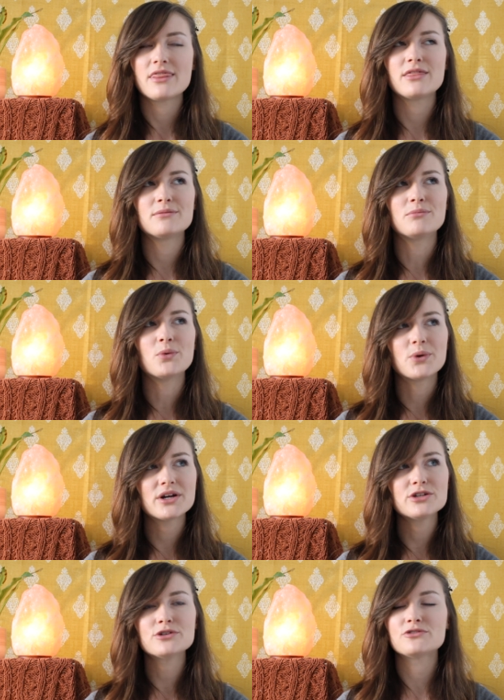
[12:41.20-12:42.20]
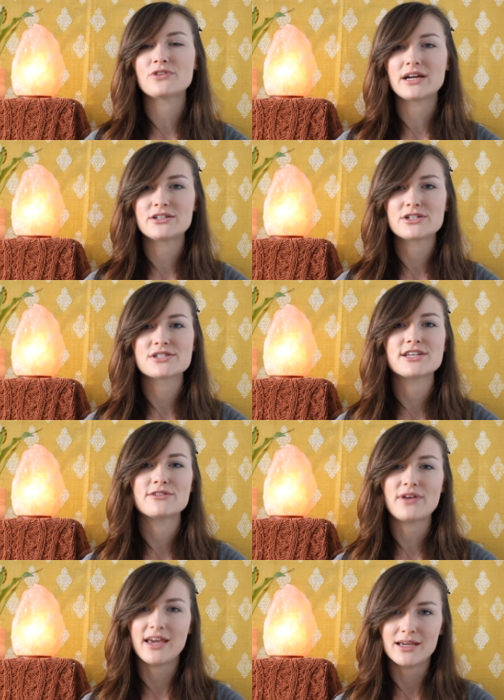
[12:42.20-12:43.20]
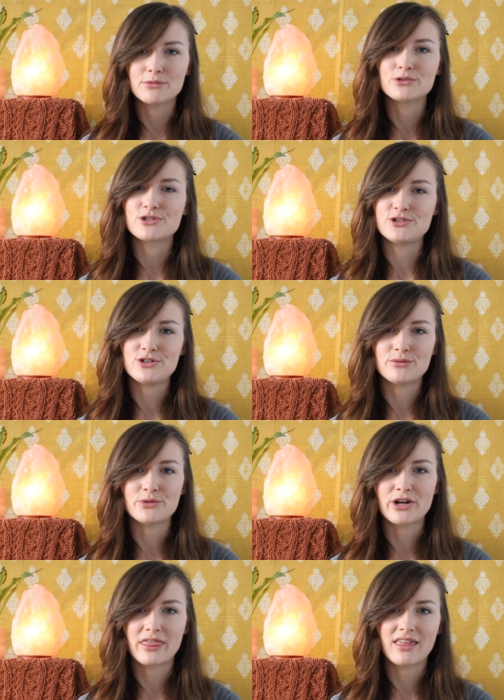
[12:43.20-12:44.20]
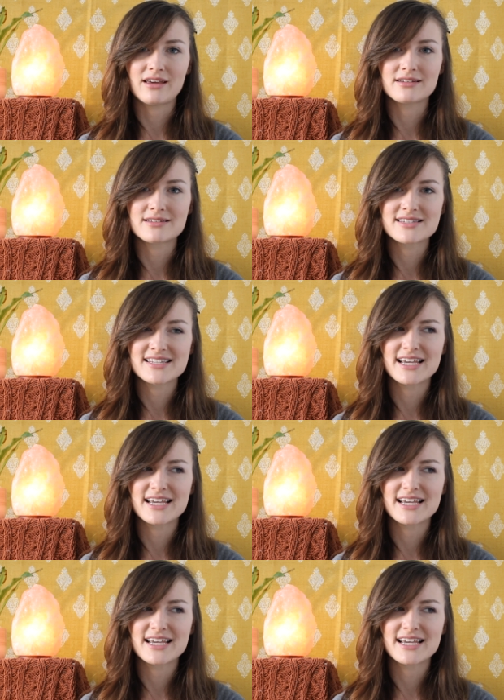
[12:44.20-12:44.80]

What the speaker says: the more you'll find yourself able to do more things.